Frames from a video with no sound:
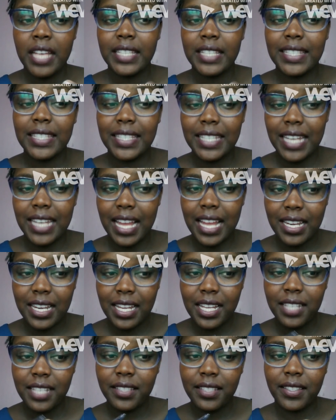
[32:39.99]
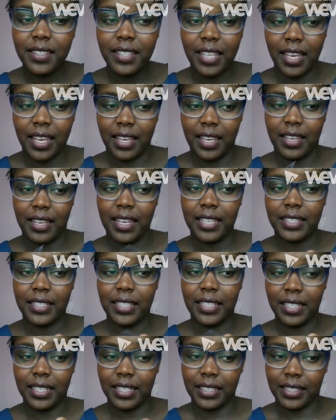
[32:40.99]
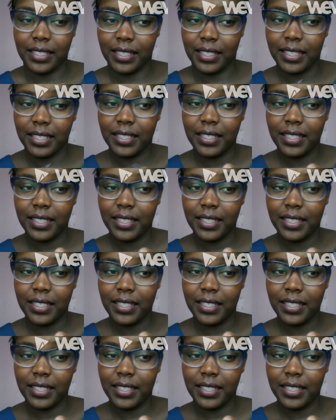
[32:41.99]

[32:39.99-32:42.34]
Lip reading: Slander, say, S and S.